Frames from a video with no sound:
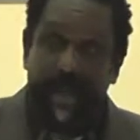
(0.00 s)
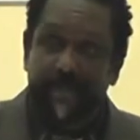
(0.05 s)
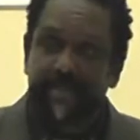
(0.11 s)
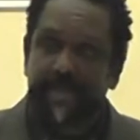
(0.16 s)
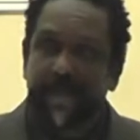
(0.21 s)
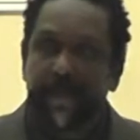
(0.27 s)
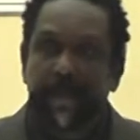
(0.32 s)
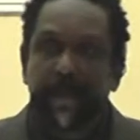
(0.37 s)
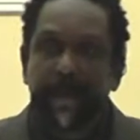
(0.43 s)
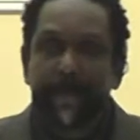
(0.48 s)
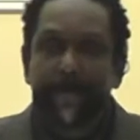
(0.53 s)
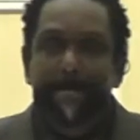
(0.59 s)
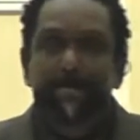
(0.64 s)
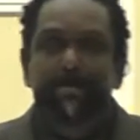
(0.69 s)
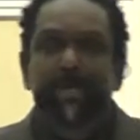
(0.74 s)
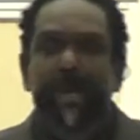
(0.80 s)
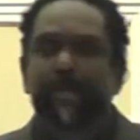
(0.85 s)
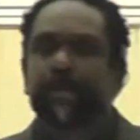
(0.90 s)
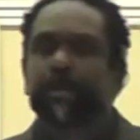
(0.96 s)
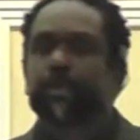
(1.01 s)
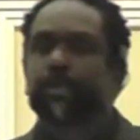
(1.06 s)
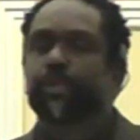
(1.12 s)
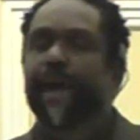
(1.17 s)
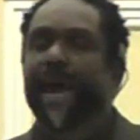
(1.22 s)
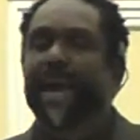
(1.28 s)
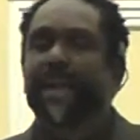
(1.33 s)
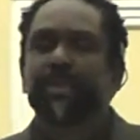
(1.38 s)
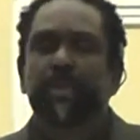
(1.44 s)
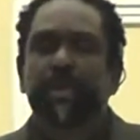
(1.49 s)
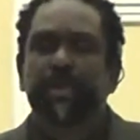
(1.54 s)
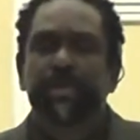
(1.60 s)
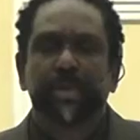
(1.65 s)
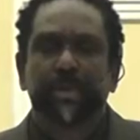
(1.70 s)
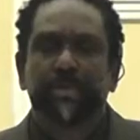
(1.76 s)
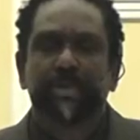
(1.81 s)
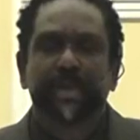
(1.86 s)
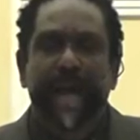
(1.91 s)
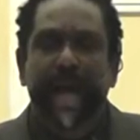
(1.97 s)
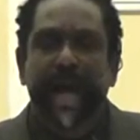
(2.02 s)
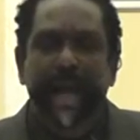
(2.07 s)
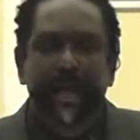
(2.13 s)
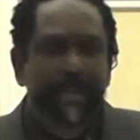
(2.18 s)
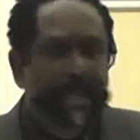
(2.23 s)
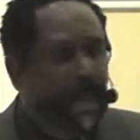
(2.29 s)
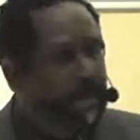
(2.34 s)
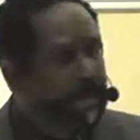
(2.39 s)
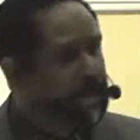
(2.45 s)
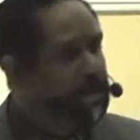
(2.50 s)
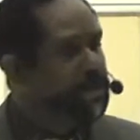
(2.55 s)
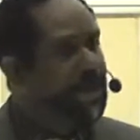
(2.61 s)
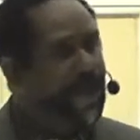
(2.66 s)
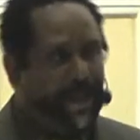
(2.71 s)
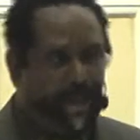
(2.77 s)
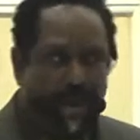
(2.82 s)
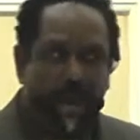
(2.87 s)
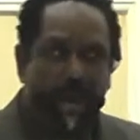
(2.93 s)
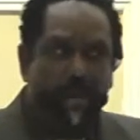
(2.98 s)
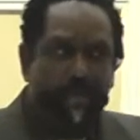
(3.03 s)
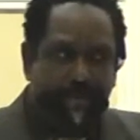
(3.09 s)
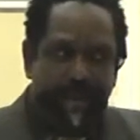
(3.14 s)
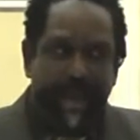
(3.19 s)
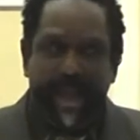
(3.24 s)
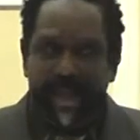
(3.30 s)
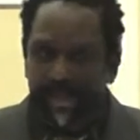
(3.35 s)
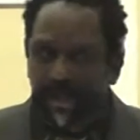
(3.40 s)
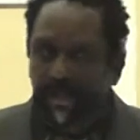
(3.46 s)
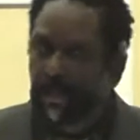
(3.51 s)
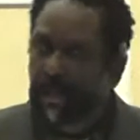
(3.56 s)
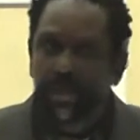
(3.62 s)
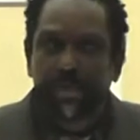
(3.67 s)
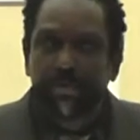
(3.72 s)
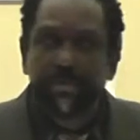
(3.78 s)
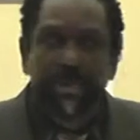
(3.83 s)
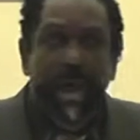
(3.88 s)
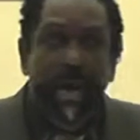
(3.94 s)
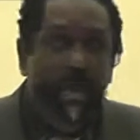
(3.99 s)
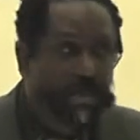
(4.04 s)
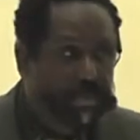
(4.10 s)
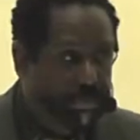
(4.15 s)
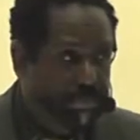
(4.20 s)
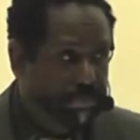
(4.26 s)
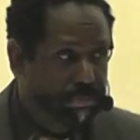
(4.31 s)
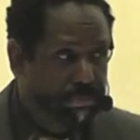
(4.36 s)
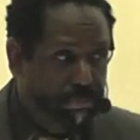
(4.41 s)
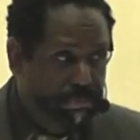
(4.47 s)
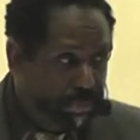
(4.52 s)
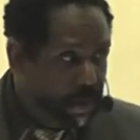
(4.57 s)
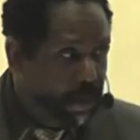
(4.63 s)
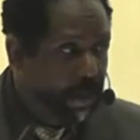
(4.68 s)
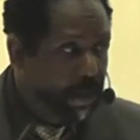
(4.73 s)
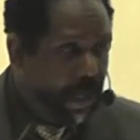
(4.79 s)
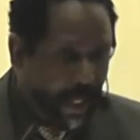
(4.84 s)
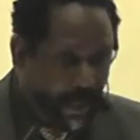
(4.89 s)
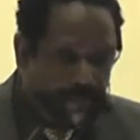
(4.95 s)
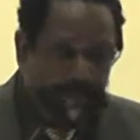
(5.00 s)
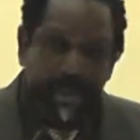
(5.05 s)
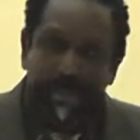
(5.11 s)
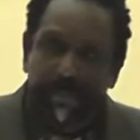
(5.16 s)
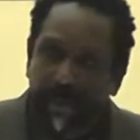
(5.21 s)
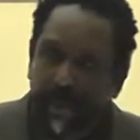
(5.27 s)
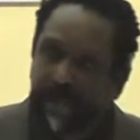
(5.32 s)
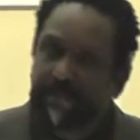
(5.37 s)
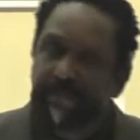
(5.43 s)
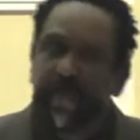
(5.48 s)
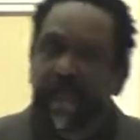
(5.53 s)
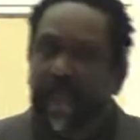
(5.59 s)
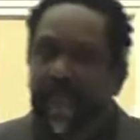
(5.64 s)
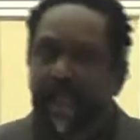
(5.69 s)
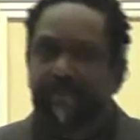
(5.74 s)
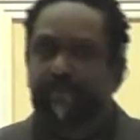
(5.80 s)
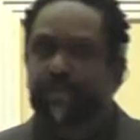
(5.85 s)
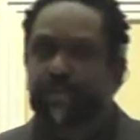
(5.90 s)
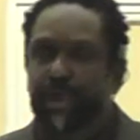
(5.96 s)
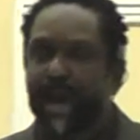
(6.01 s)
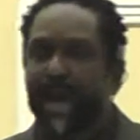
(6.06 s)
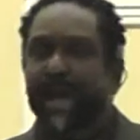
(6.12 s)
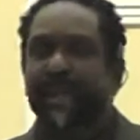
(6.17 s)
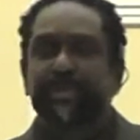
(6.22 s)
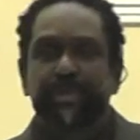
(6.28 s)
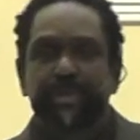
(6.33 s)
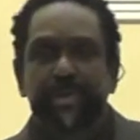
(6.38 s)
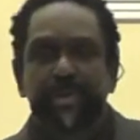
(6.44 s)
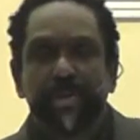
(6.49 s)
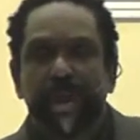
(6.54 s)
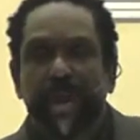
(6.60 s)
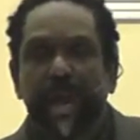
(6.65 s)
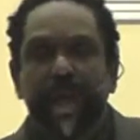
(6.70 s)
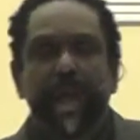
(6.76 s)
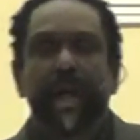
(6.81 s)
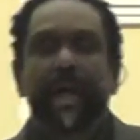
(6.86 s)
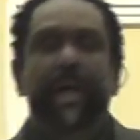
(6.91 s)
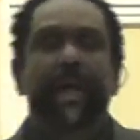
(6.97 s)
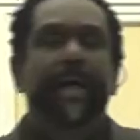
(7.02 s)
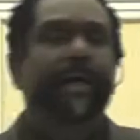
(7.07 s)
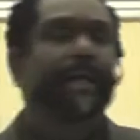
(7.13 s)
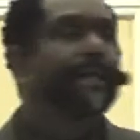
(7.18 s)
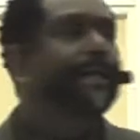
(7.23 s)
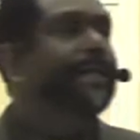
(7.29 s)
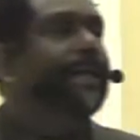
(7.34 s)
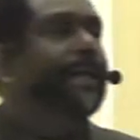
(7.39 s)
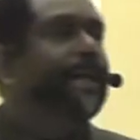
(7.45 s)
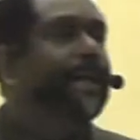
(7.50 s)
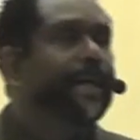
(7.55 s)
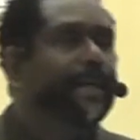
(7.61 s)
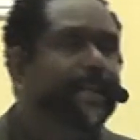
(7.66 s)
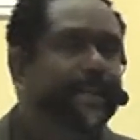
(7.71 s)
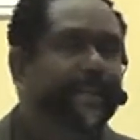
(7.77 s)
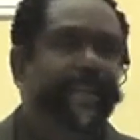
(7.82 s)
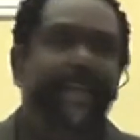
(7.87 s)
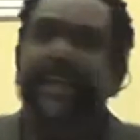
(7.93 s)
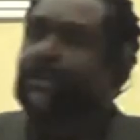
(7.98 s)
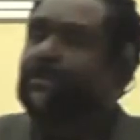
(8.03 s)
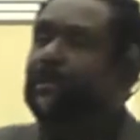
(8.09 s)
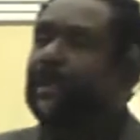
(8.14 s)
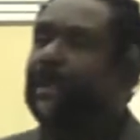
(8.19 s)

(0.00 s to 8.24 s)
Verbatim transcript: job to People try you on your job, but you got to hold fast to what you know and people have, have tried to uh, uh, get